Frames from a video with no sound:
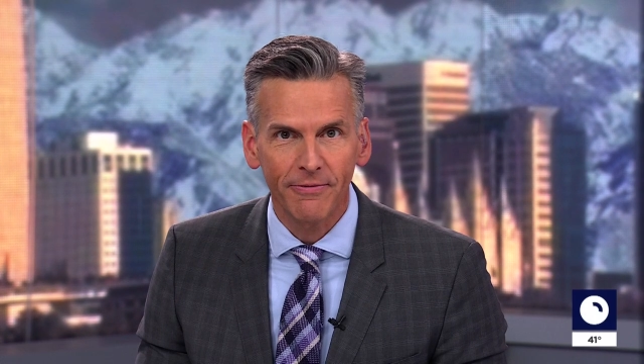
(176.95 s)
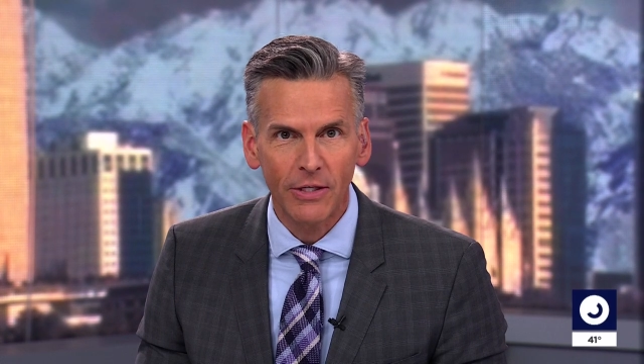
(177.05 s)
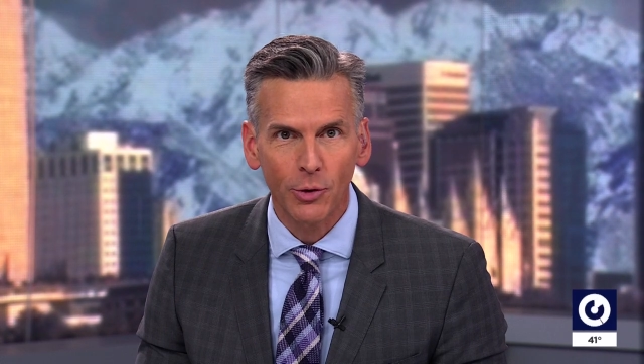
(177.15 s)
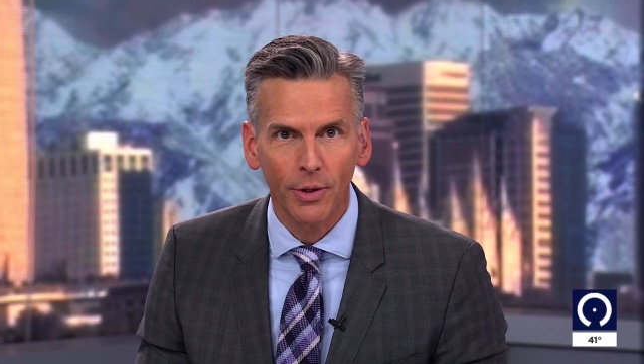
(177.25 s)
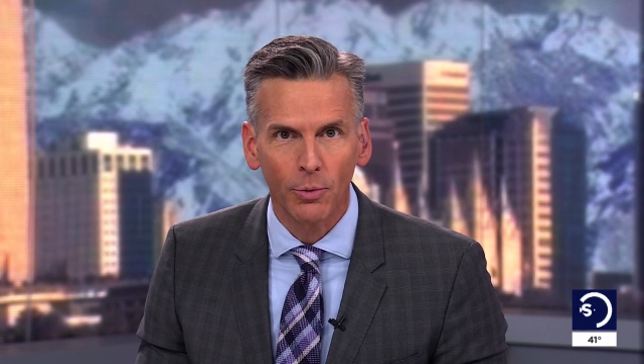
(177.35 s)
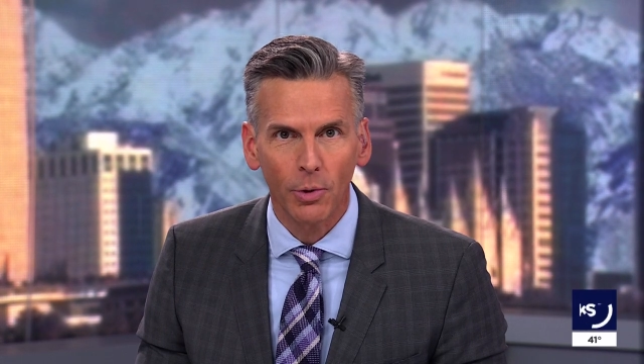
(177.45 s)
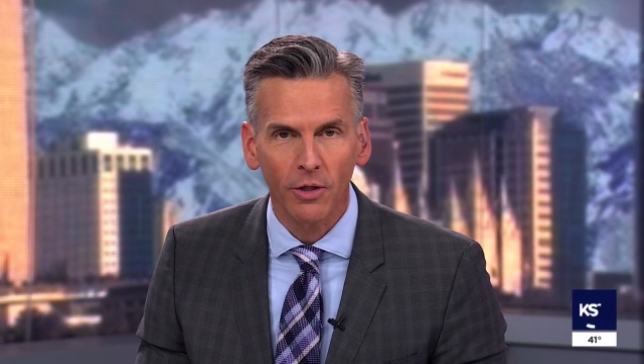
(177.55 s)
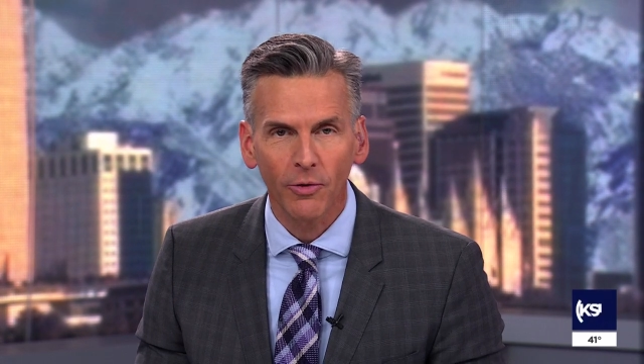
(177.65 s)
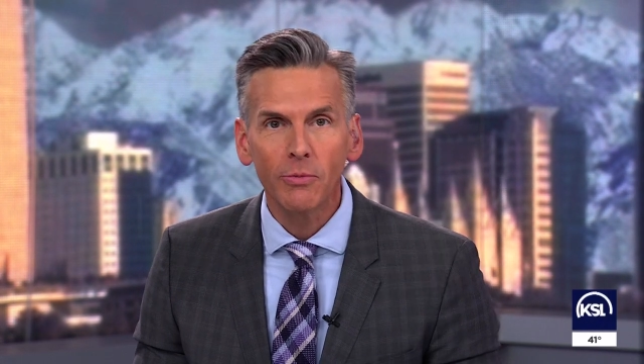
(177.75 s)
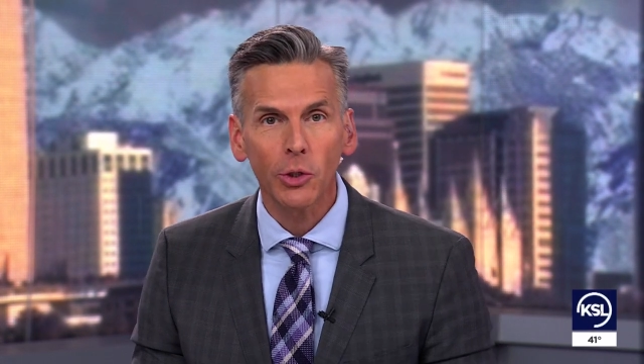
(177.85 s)
featuring
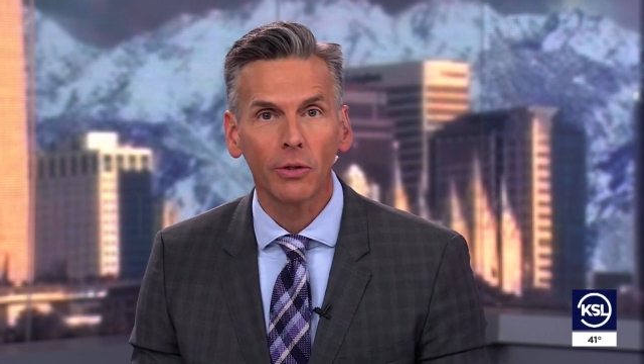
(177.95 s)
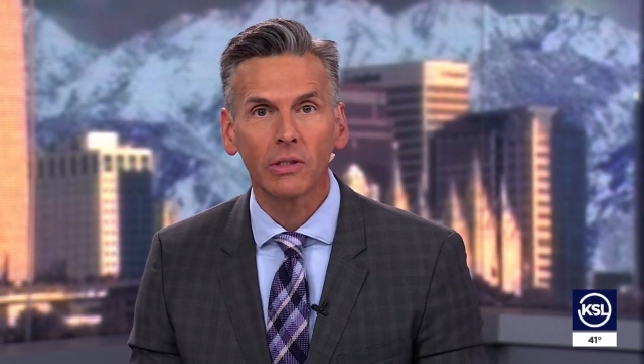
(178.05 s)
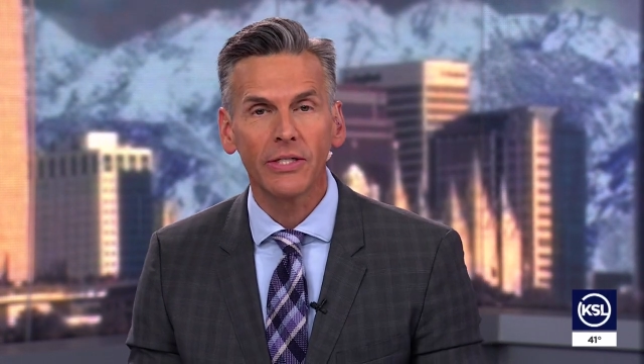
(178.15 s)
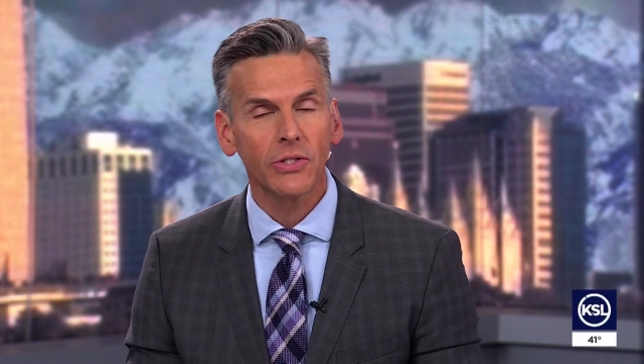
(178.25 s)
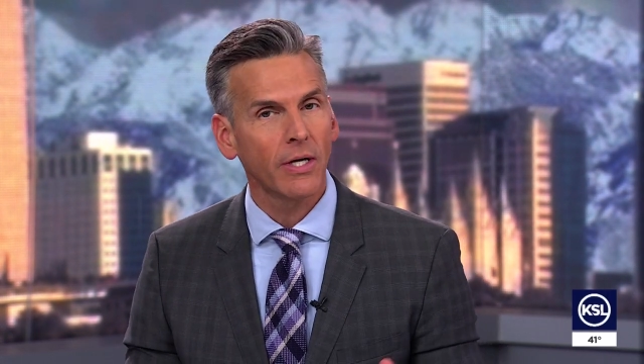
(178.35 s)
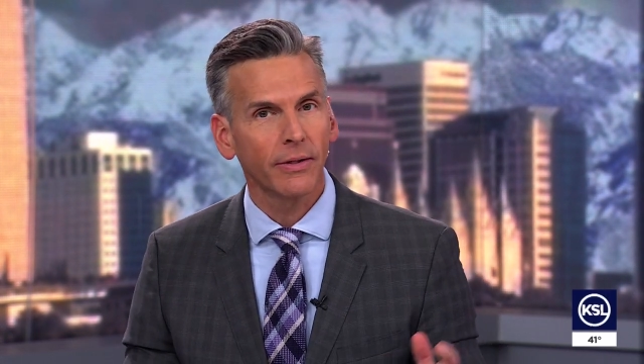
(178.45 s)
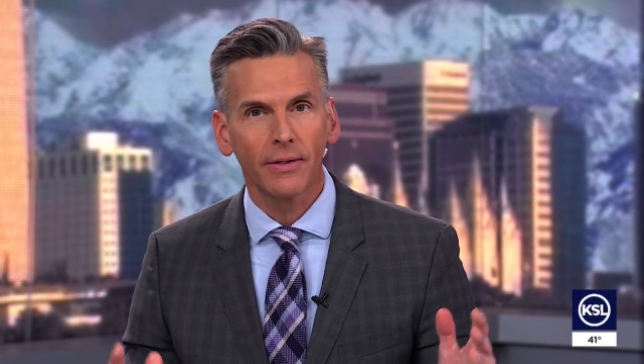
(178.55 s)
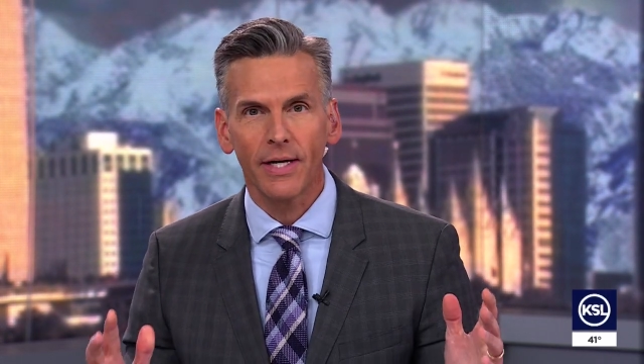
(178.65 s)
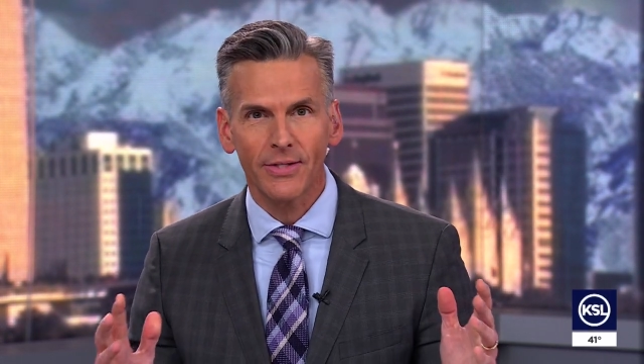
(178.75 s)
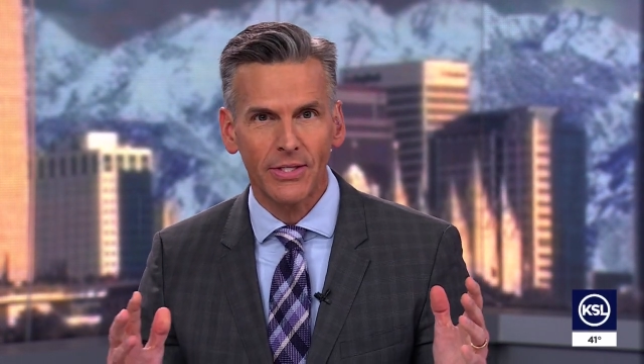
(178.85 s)
work from journalists all
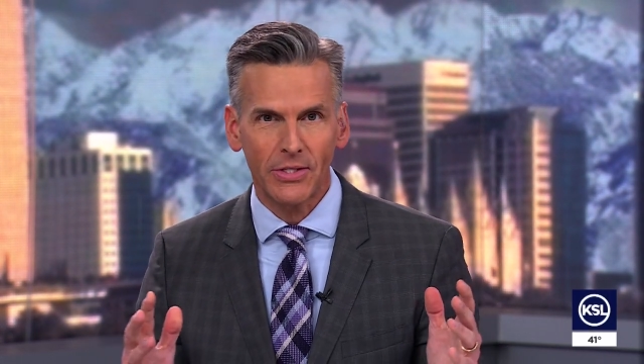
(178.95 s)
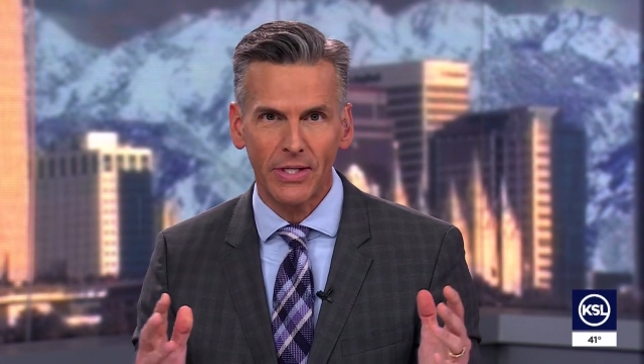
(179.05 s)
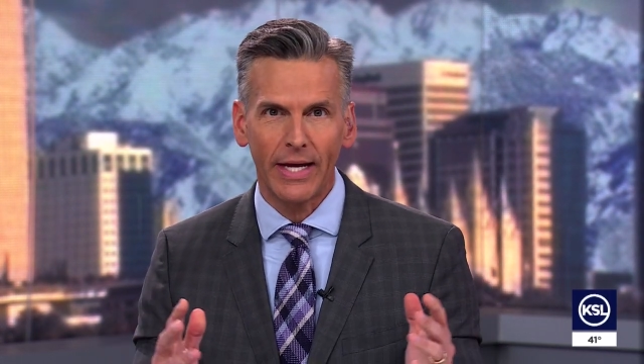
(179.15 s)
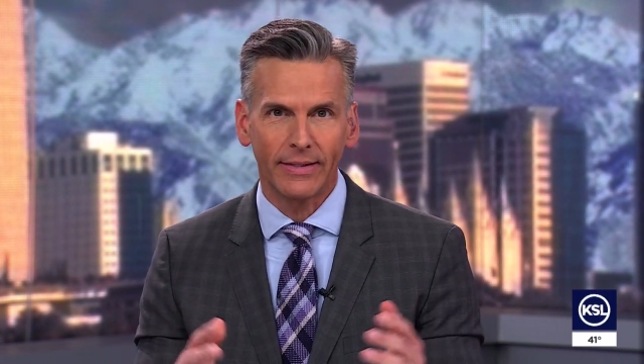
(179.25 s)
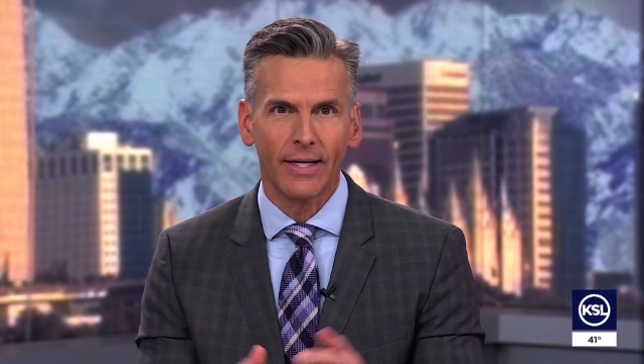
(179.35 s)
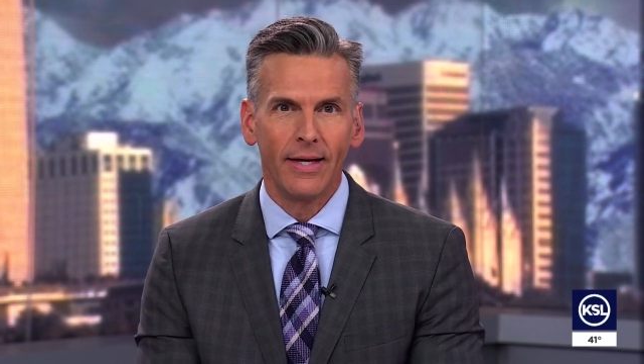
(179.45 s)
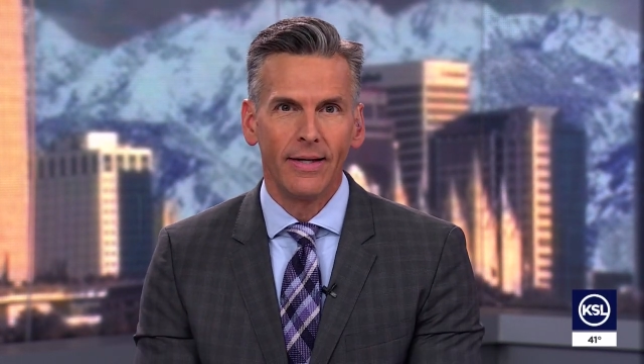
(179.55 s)
across the state.